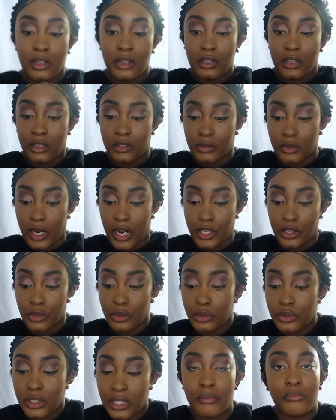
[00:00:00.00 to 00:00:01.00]
that's what I
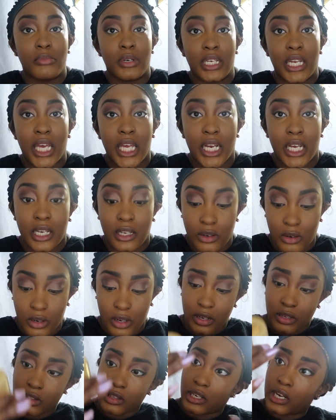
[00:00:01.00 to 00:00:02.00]
use in banana,
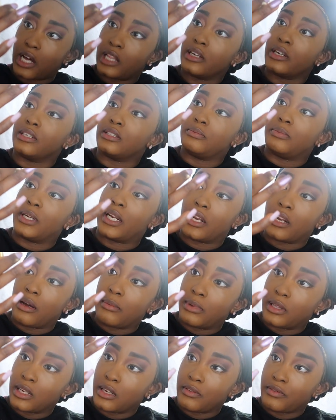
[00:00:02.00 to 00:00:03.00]
or the color is banana,
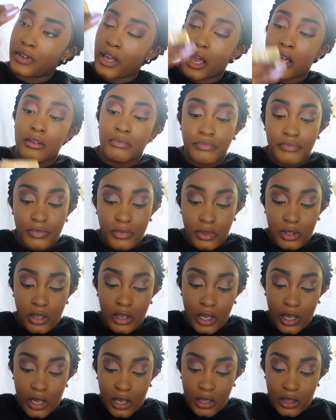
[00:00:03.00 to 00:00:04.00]
I believe. Yeah,
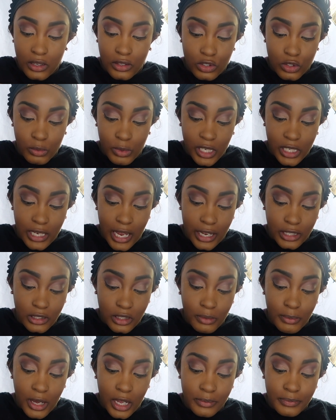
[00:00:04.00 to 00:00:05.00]
there's too many tags on
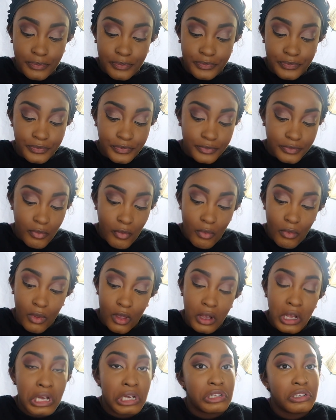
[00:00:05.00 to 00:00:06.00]
the bottom.
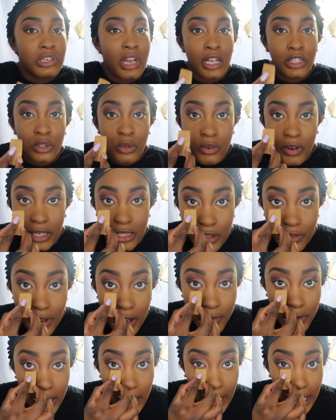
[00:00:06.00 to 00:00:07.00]
Not too aggressive
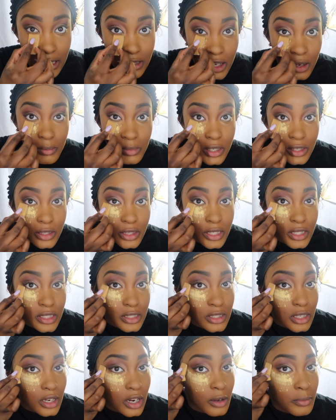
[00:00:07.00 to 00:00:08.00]
every day, so I'm literally
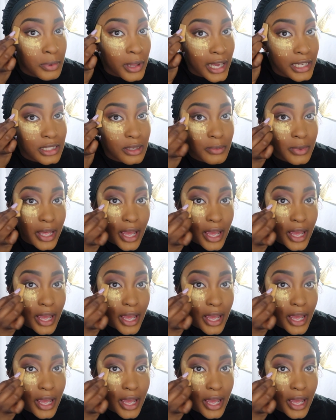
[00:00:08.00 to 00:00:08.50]
just gonna apply some of